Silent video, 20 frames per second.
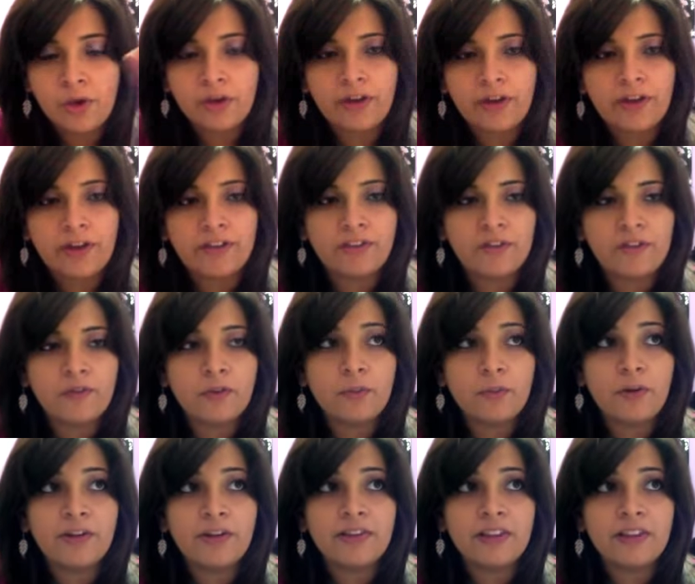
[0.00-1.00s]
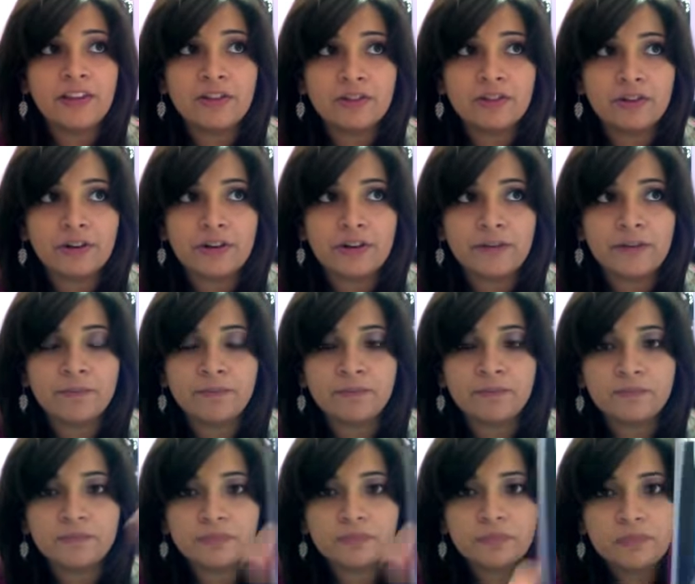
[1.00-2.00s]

Okay, so if you press enter,